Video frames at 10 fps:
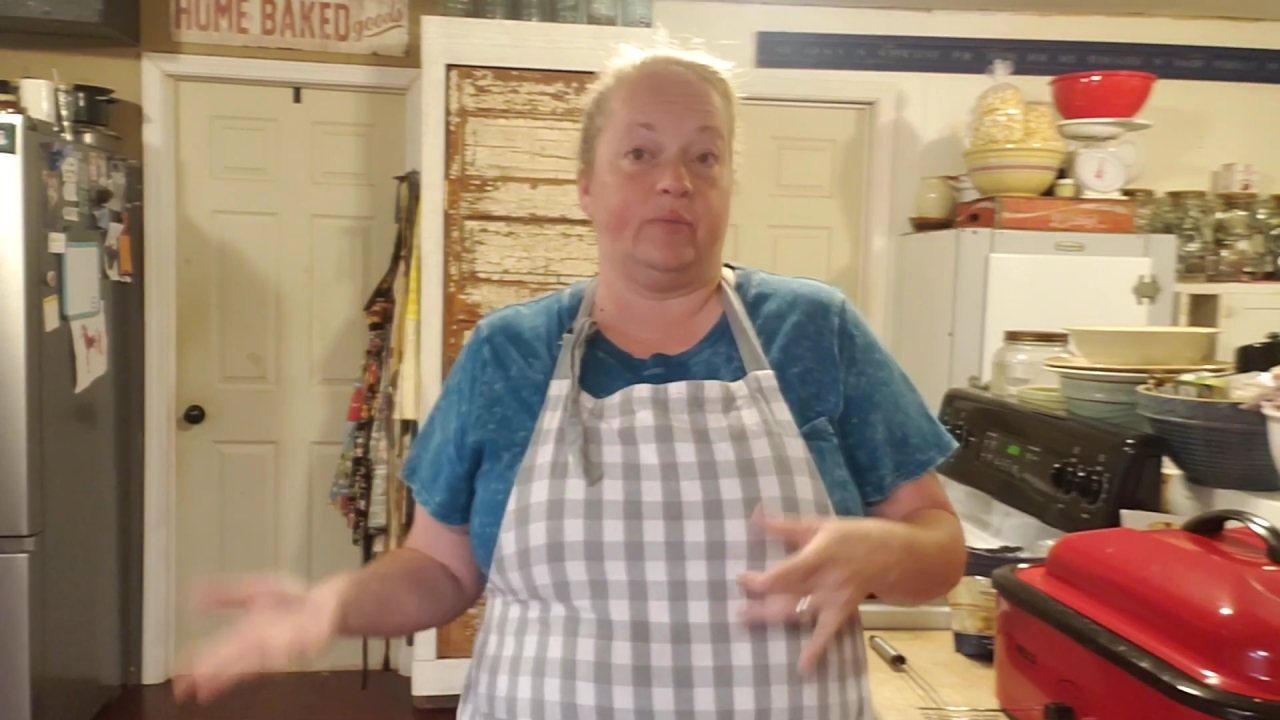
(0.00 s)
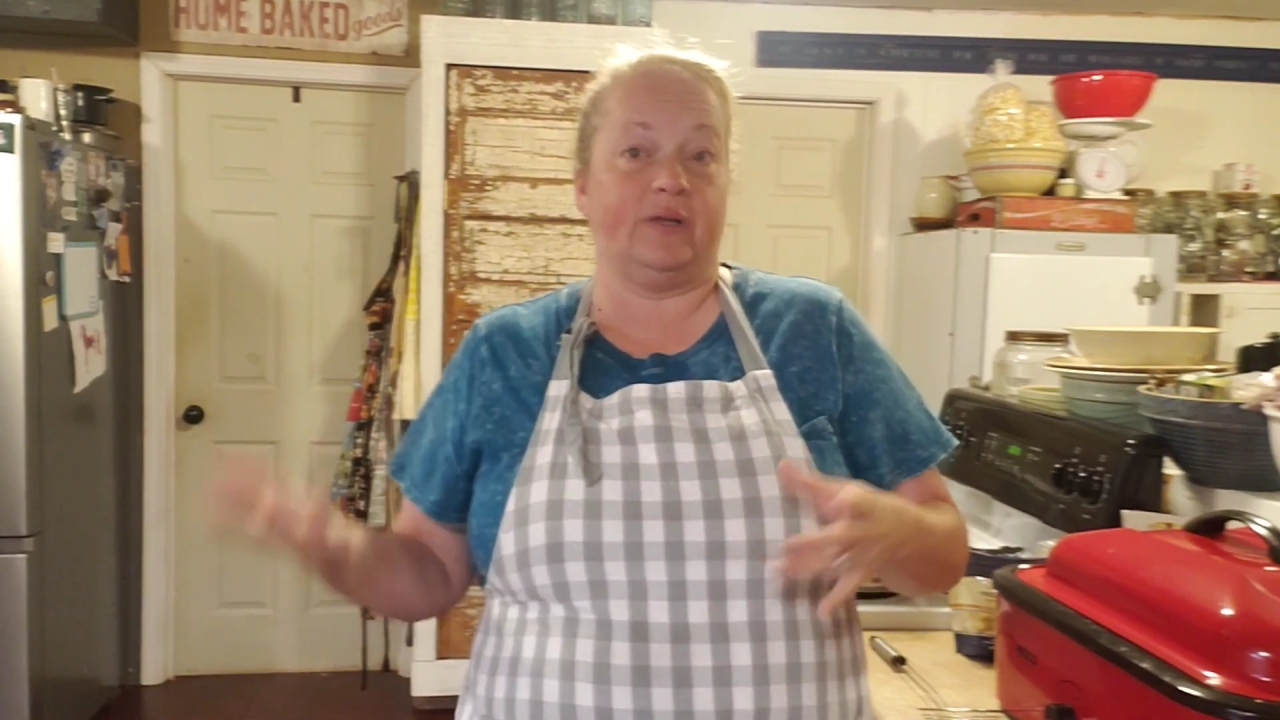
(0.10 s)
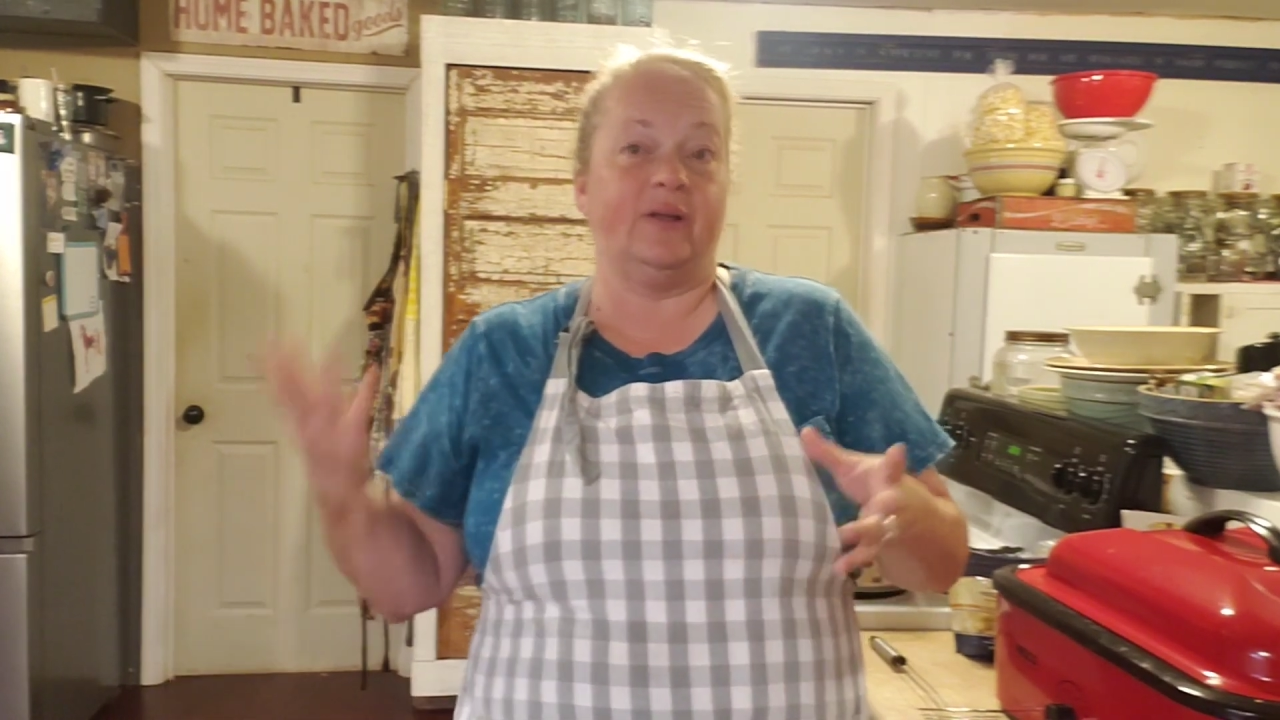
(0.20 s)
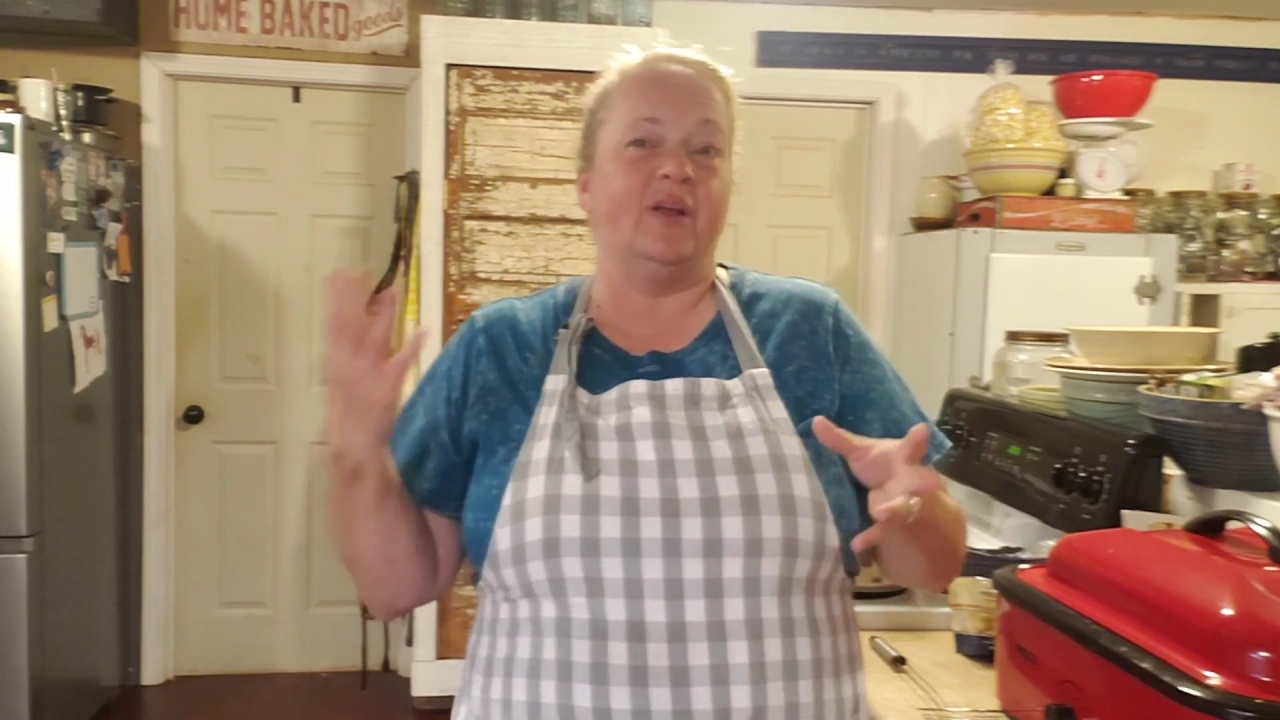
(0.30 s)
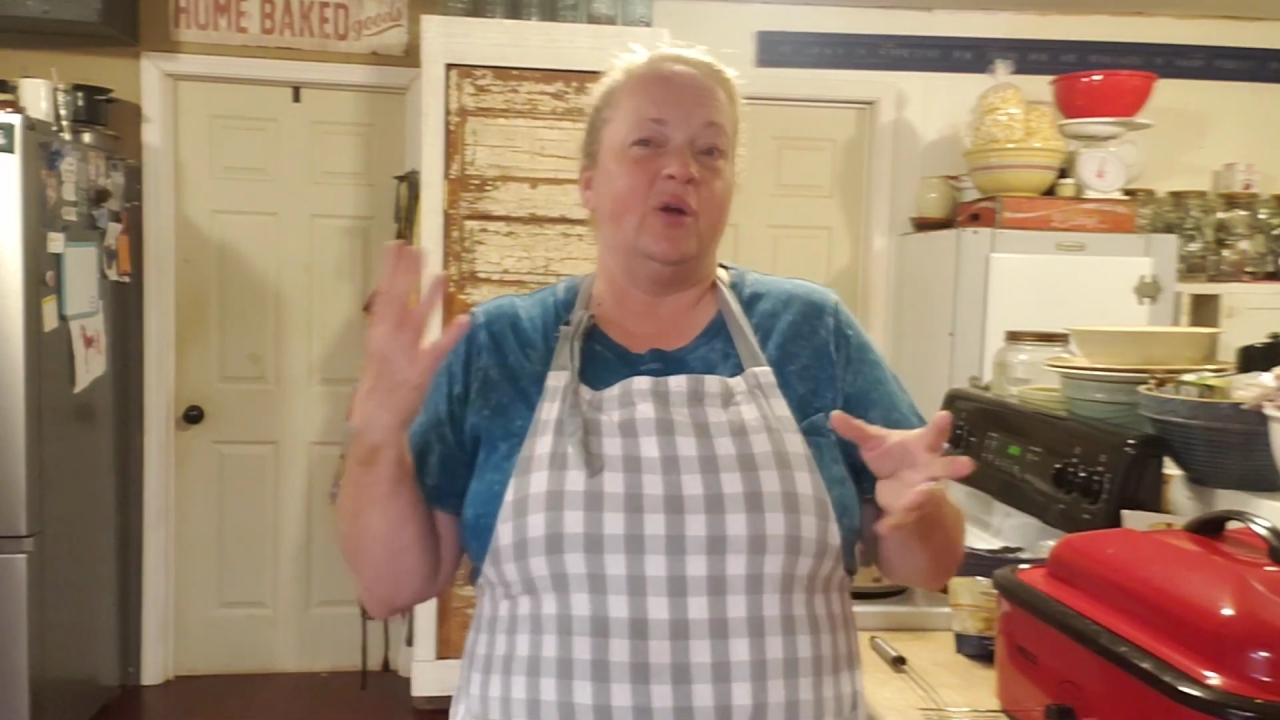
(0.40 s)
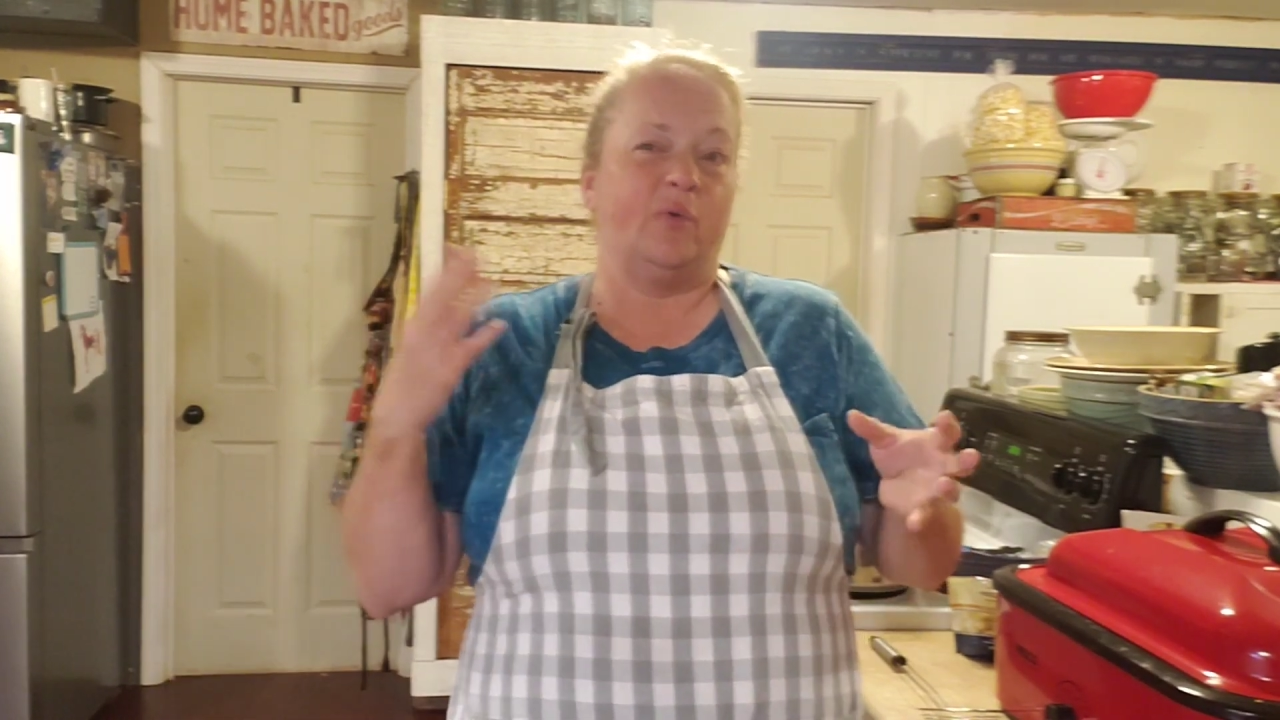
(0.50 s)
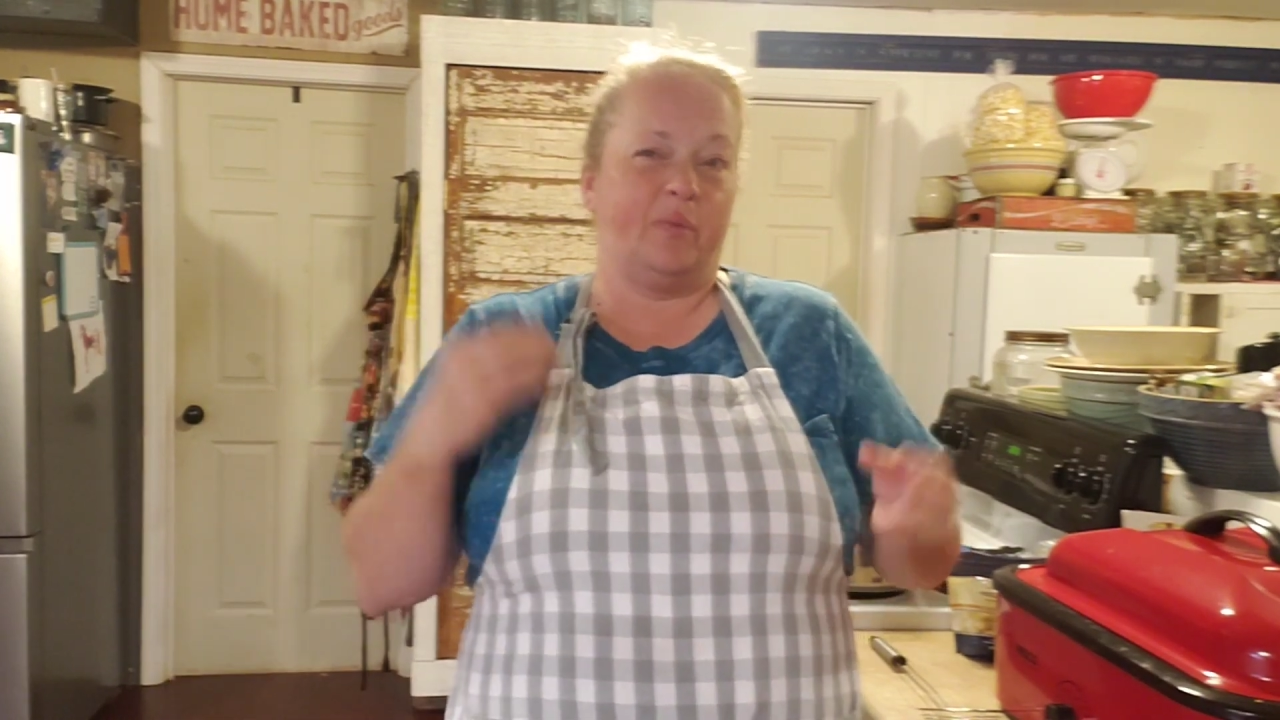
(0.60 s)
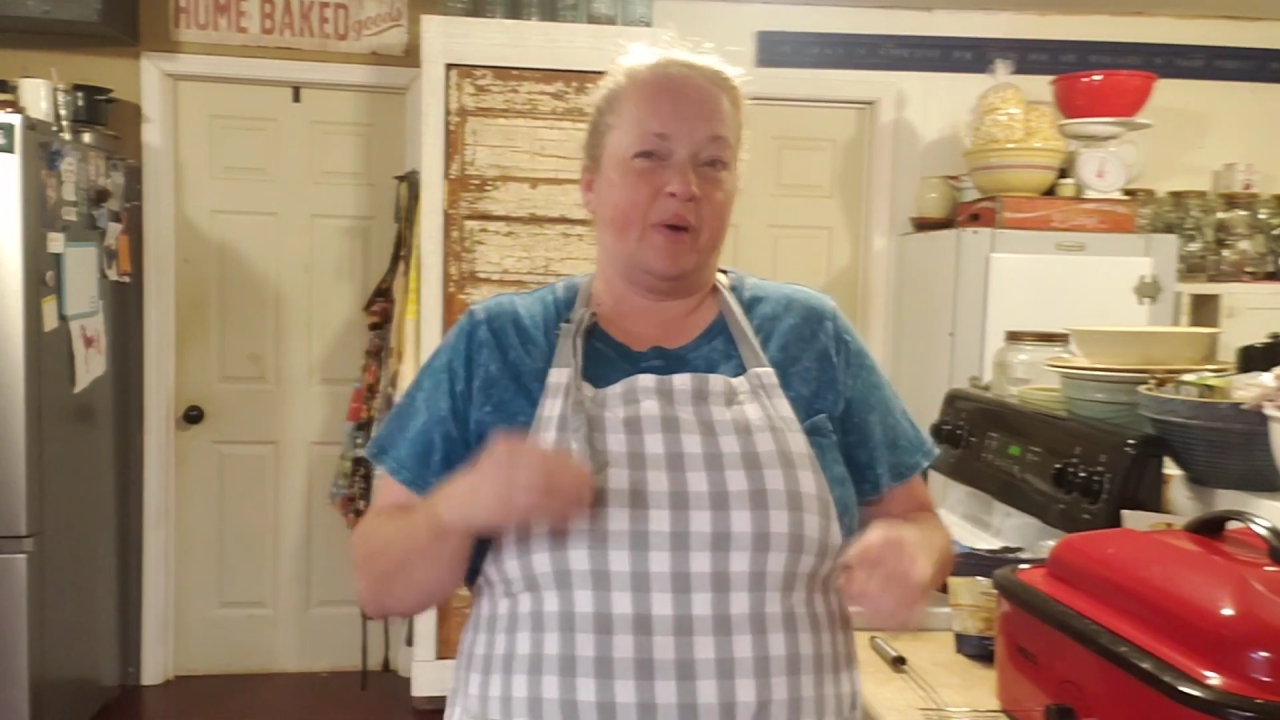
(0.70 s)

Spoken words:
But with